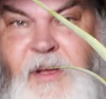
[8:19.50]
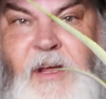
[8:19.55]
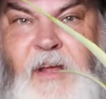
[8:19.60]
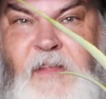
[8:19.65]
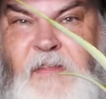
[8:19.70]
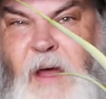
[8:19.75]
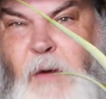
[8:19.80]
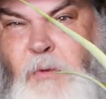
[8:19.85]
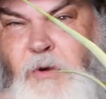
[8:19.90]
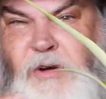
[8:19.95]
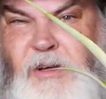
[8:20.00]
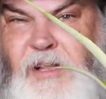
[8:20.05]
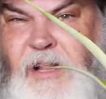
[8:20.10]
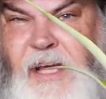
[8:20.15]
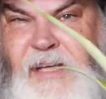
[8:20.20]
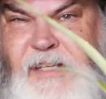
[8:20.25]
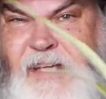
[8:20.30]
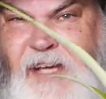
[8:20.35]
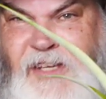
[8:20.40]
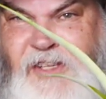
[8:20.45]
That will
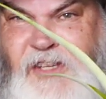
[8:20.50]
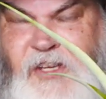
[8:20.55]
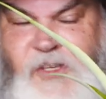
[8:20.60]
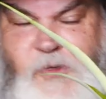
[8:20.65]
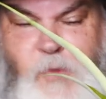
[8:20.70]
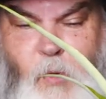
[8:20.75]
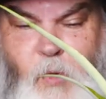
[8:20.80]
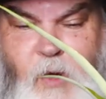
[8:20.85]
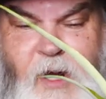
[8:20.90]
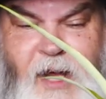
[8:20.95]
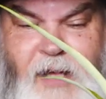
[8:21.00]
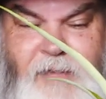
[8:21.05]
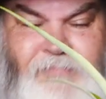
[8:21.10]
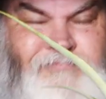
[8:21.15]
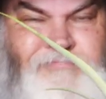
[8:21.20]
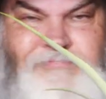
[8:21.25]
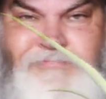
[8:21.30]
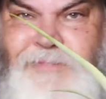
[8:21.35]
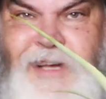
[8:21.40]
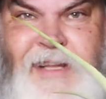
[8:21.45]
collect excess water,
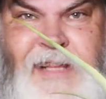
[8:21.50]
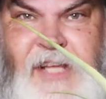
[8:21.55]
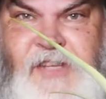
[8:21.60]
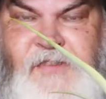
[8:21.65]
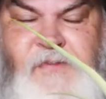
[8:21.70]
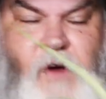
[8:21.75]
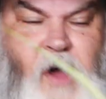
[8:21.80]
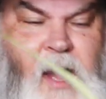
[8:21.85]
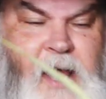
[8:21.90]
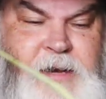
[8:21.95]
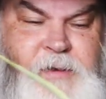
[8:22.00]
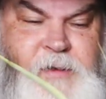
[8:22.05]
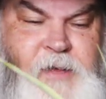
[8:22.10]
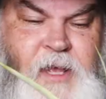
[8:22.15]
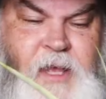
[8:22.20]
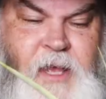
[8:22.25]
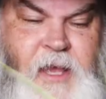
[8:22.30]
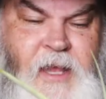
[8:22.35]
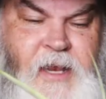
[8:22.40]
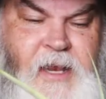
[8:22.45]
and that's fine.
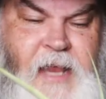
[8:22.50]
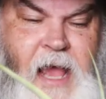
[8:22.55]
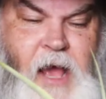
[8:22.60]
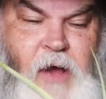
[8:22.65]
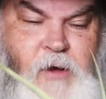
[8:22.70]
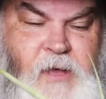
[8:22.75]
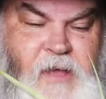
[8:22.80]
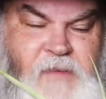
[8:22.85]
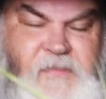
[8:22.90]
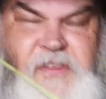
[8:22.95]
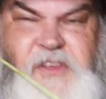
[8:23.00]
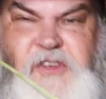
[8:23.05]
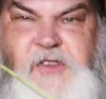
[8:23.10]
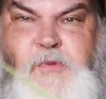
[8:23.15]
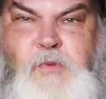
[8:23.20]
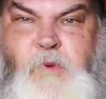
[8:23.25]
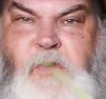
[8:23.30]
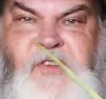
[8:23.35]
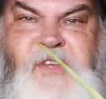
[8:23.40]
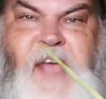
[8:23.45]
Now, if
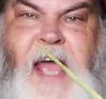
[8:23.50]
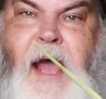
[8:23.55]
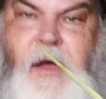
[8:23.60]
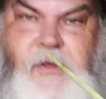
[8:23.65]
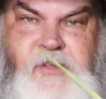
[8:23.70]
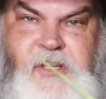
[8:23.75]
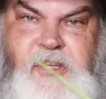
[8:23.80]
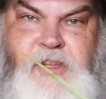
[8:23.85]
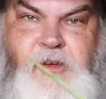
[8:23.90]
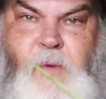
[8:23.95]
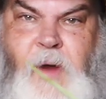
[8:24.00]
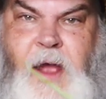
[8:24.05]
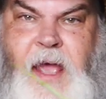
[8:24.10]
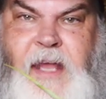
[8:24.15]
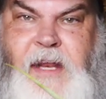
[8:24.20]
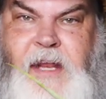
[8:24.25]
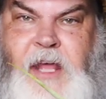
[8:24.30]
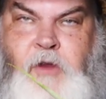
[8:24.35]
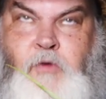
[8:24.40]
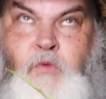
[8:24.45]
this was out in the
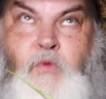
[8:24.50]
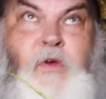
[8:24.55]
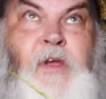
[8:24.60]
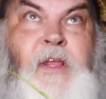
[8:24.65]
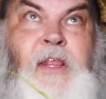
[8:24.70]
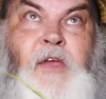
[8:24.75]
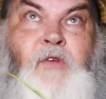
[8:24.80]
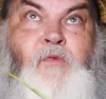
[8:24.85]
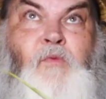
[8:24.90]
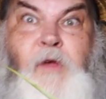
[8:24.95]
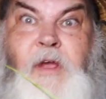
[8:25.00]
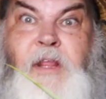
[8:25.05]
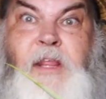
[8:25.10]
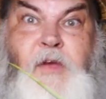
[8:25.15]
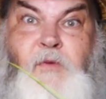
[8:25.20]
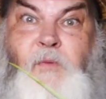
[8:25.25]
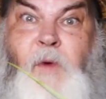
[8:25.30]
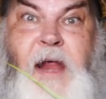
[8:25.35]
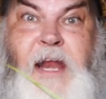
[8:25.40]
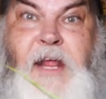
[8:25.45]
rain in really, really
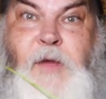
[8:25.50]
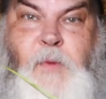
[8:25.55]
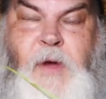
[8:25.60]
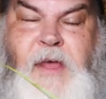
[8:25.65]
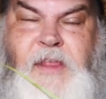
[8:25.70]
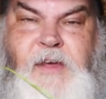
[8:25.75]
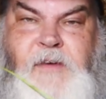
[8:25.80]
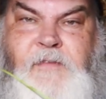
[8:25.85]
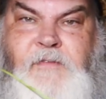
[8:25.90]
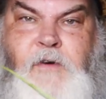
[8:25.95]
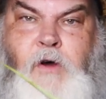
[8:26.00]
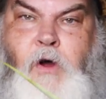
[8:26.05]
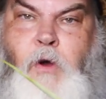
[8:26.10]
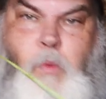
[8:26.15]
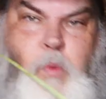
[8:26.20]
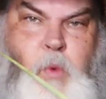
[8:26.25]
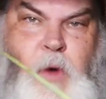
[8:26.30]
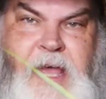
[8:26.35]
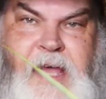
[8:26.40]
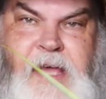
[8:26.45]
rainy weather for a
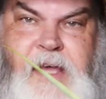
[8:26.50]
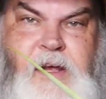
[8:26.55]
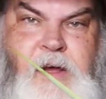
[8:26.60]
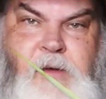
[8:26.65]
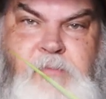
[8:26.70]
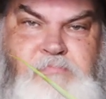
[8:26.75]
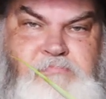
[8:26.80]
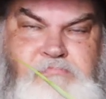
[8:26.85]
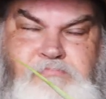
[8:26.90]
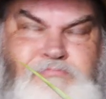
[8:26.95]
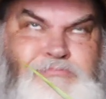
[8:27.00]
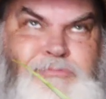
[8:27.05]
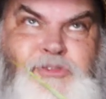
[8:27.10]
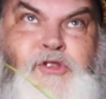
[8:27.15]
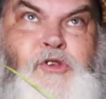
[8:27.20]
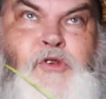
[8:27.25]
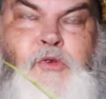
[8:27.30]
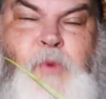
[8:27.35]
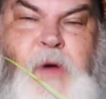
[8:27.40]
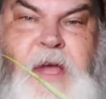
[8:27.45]
week or
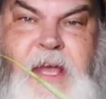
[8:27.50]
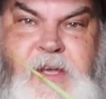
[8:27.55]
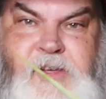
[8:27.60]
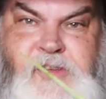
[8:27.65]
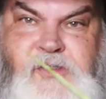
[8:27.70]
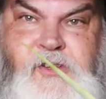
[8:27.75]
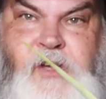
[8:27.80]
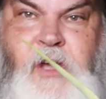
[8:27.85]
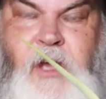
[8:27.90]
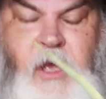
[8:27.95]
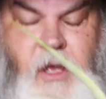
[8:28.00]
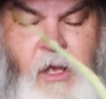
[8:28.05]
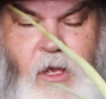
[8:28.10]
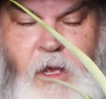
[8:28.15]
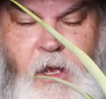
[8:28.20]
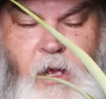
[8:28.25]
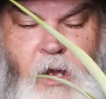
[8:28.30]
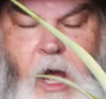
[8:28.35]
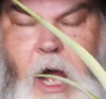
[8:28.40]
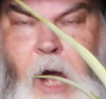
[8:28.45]
2 weeks,
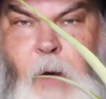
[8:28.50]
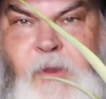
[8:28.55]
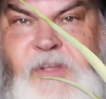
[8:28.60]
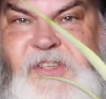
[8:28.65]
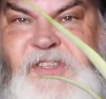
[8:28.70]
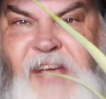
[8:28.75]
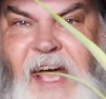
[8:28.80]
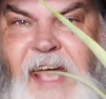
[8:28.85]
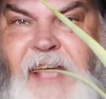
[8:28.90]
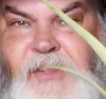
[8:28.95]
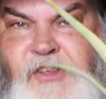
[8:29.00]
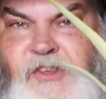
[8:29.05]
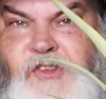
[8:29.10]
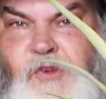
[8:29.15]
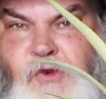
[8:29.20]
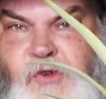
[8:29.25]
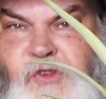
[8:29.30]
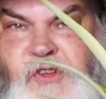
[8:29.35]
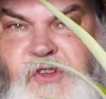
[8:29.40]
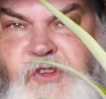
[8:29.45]
I would take the
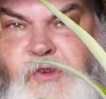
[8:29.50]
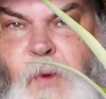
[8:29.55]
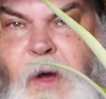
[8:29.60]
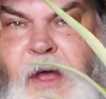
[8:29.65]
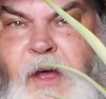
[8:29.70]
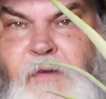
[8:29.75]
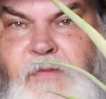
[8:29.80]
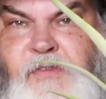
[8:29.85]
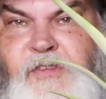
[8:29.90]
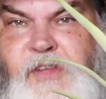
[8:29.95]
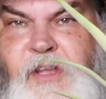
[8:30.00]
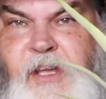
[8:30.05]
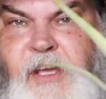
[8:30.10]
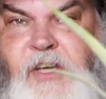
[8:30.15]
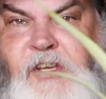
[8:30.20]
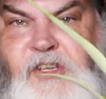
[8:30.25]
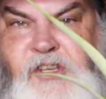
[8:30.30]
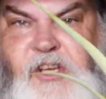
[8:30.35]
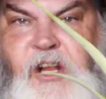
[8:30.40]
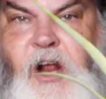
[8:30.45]
sources away, obviously,
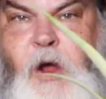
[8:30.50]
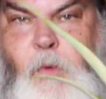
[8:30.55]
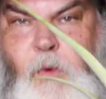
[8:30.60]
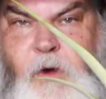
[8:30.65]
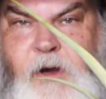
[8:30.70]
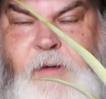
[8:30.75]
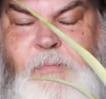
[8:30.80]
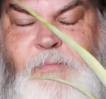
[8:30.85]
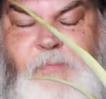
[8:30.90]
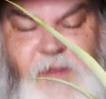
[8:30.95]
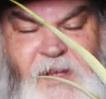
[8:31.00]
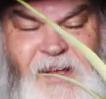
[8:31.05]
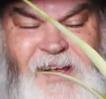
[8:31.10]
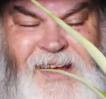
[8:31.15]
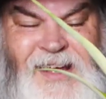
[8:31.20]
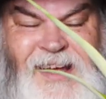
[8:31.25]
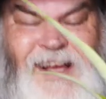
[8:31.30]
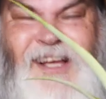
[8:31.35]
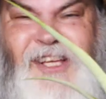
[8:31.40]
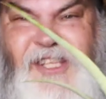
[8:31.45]
because you don't want them
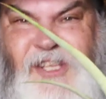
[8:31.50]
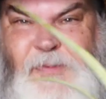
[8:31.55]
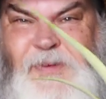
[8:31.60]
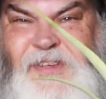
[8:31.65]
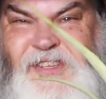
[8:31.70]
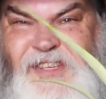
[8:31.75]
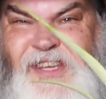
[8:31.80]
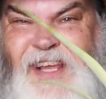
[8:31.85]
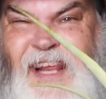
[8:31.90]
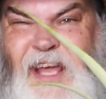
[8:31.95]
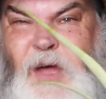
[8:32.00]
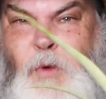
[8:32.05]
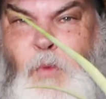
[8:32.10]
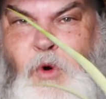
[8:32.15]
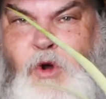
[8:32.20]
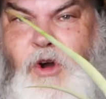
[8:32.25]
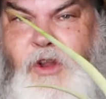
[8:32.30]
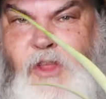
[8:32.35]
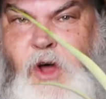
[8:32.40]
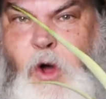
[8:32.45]
to be sitting in
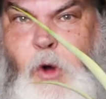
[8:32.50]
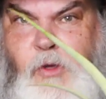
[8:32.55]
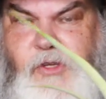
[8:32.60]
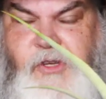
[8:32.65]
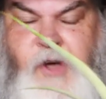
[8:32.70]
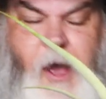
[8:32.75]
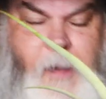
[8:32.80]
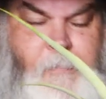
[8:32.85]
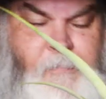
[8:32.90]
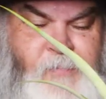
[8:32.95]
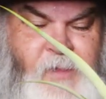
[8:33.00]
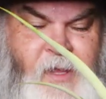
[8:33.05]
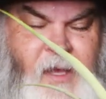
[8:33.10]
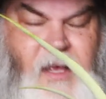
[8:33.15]
water the whole time.